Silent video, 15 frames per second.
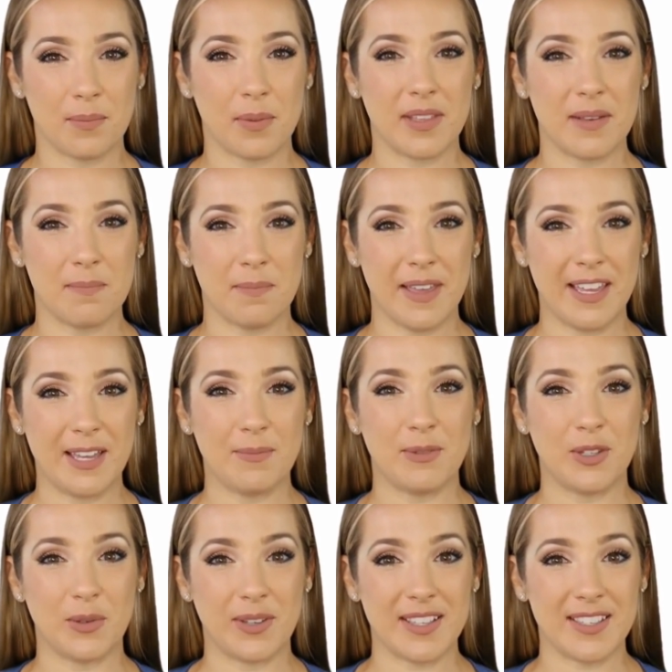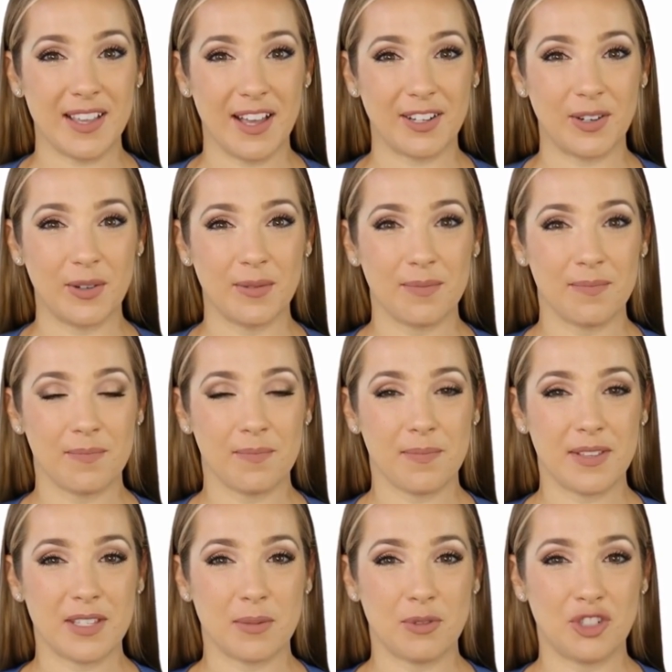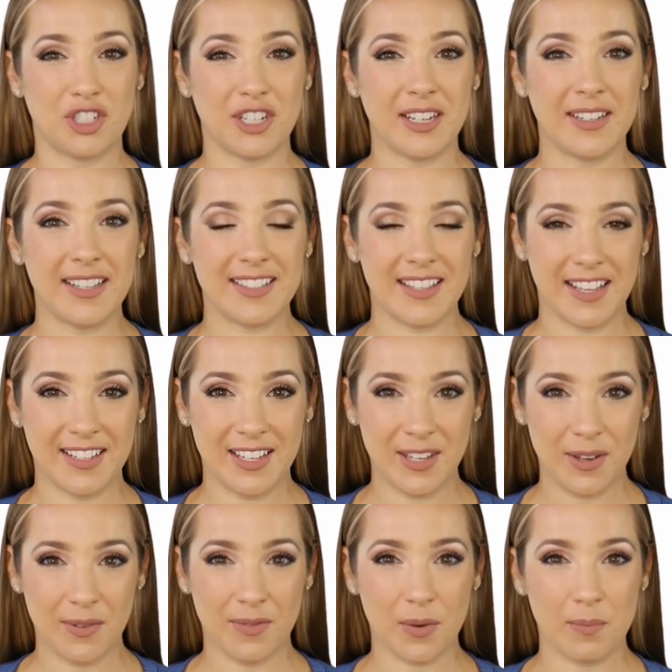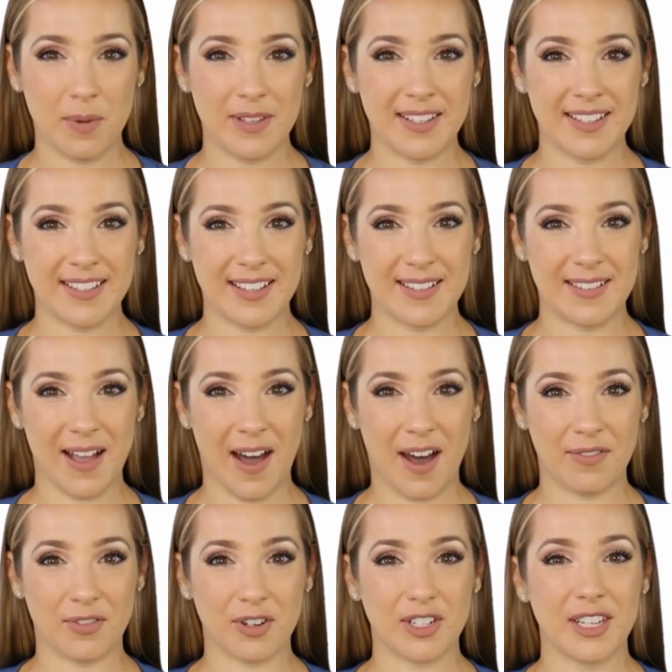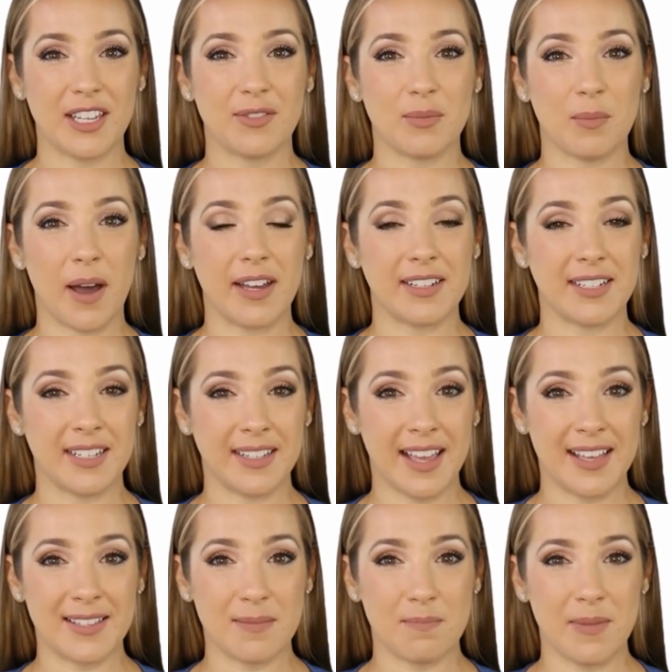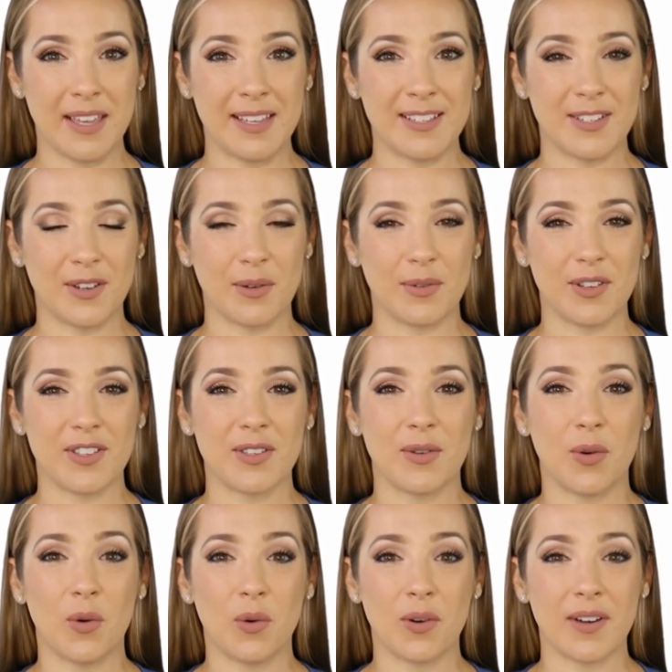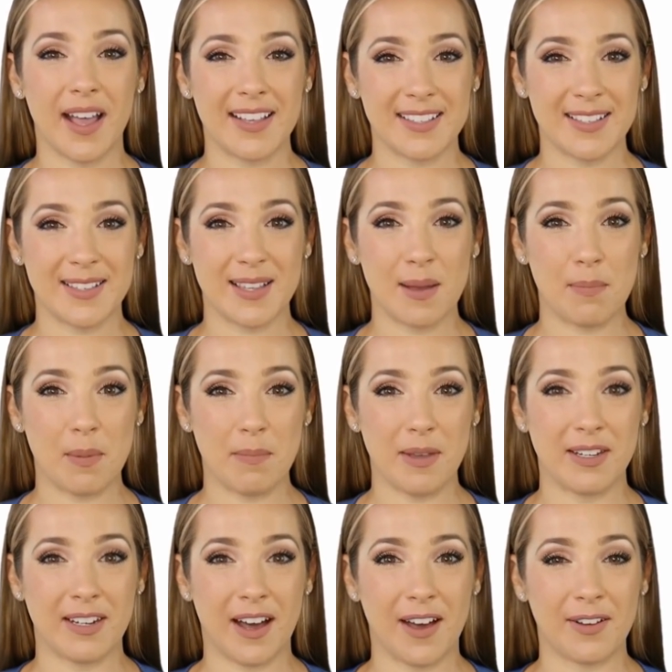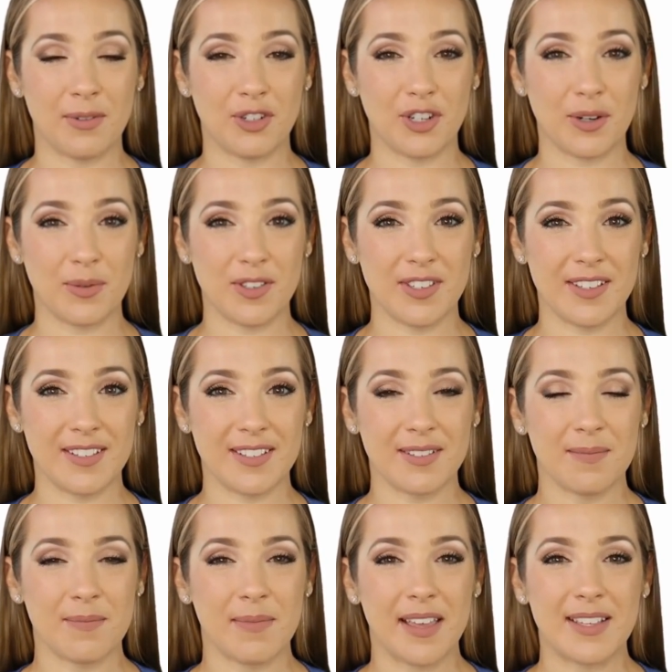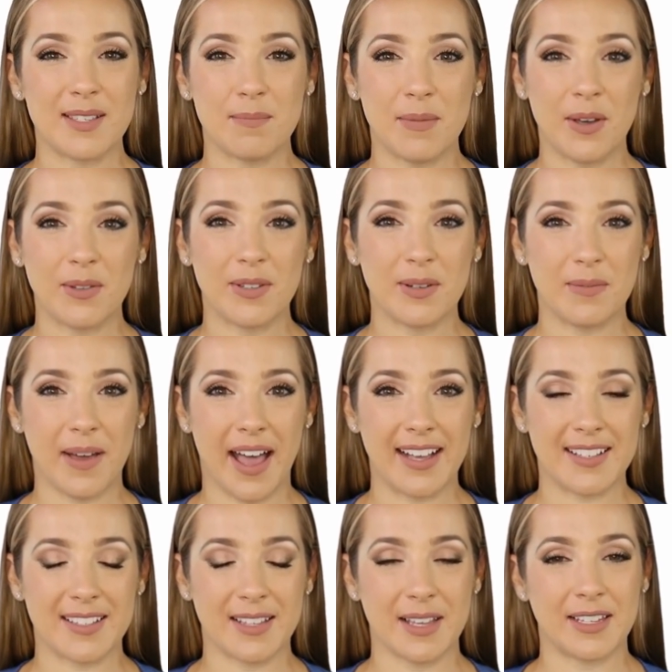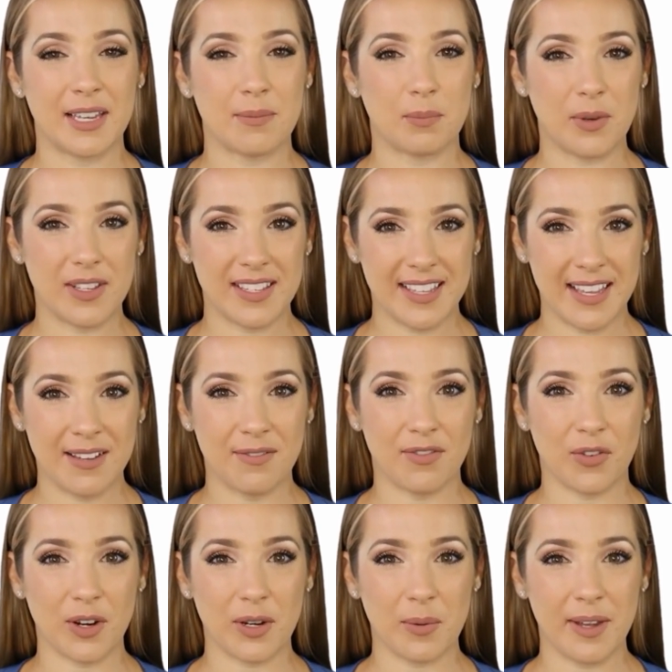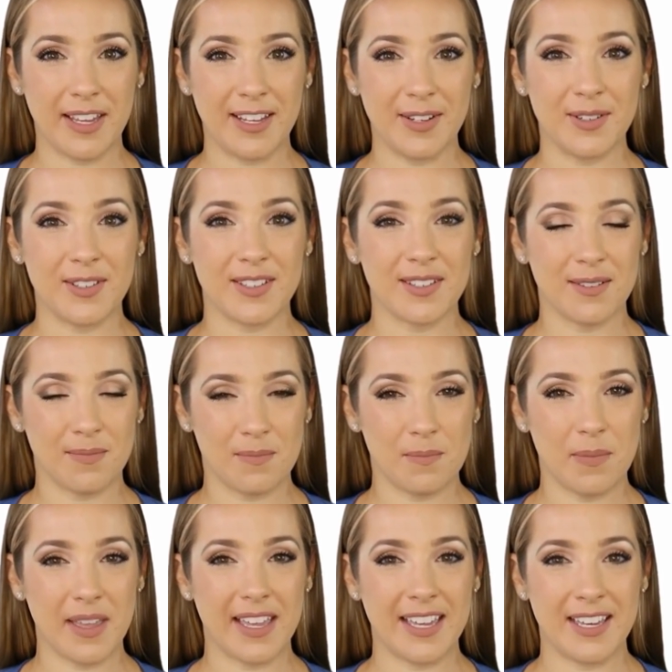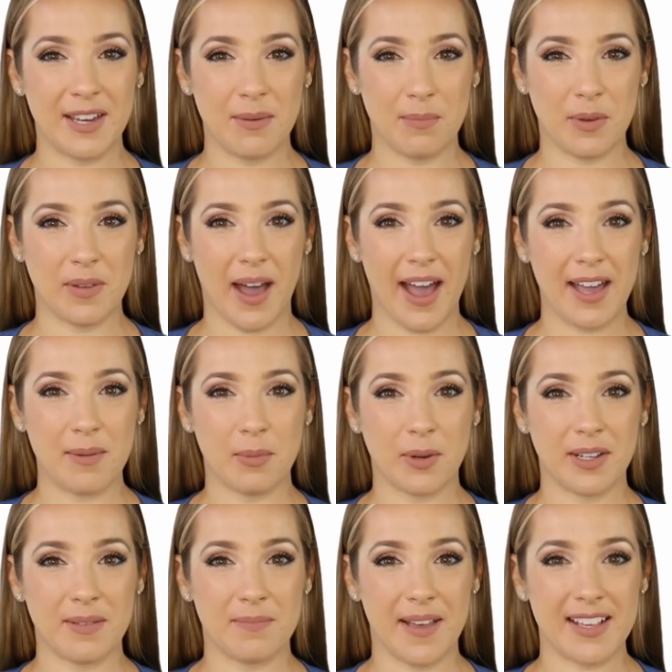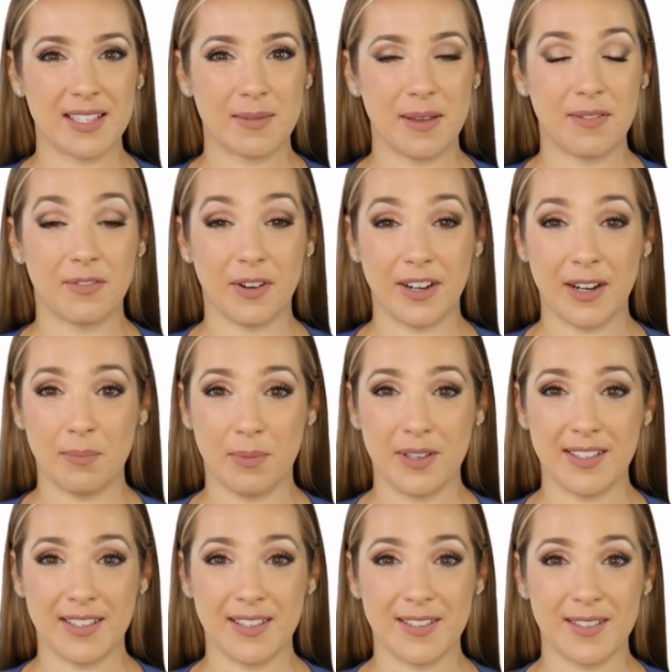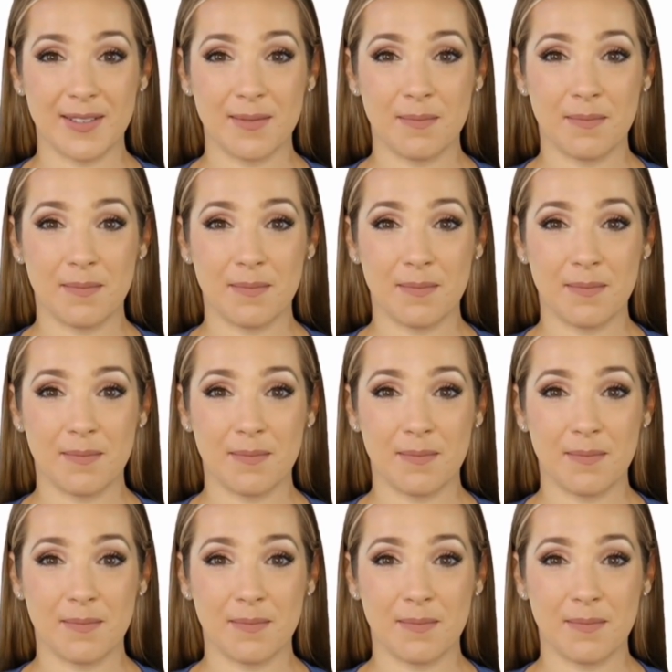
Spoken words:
With a medium duty cycle, this machine is ideal for businesses that offer teeth whitening as a main service or as a supplement to other services. It's built to last and can withstand frequent use, making it a reliable investment for your business.